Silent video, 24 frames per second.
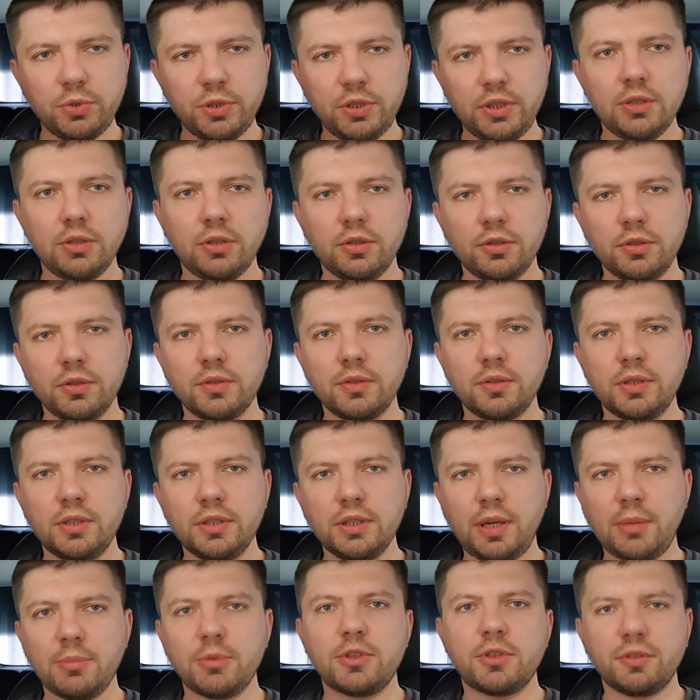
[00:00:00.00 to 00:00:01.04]
be in
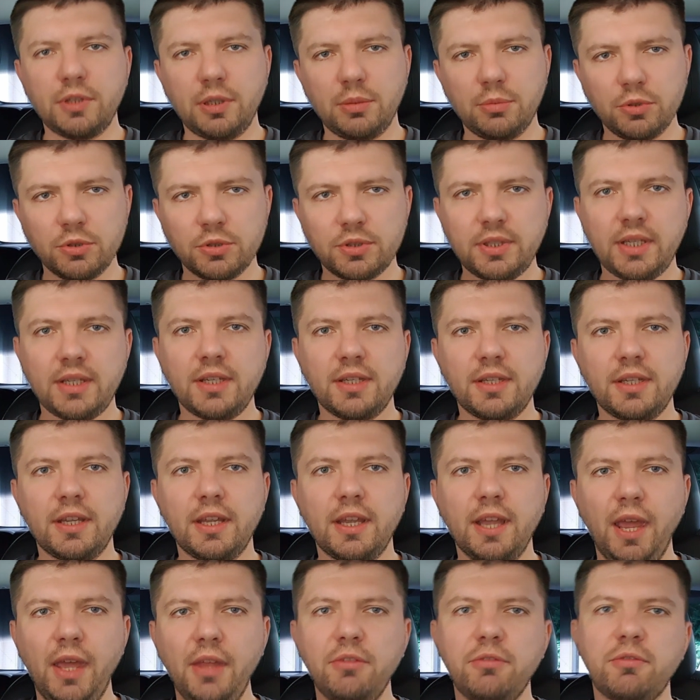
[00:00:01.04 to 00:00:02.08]
Amsterdam on Saturday
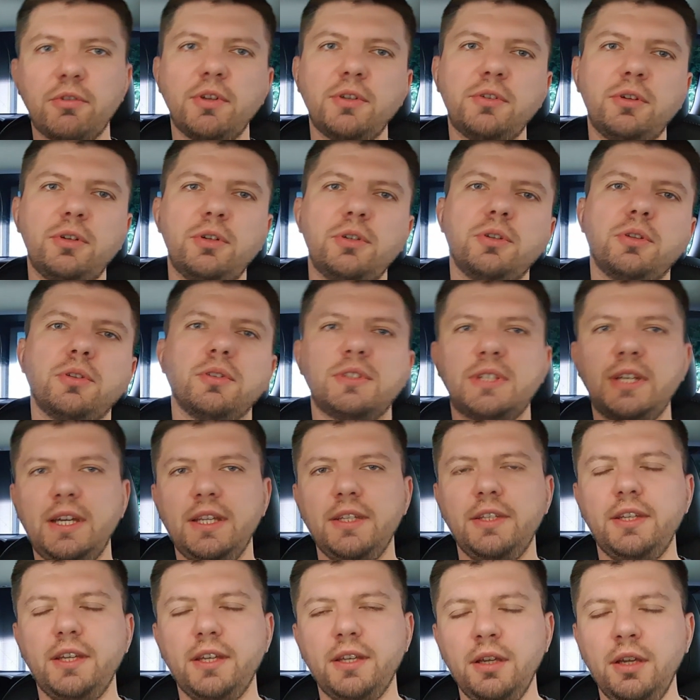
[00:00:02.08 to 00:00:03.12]
and return on
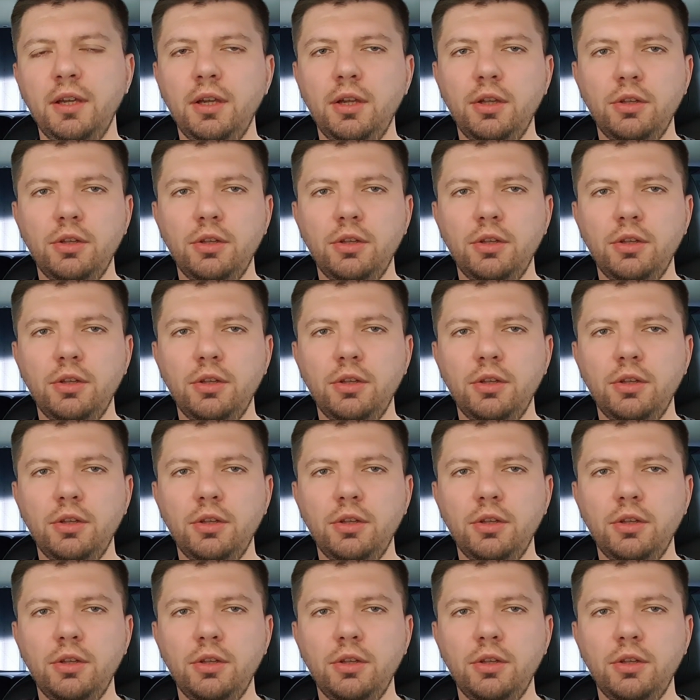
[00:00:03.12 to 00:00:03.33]
Sunday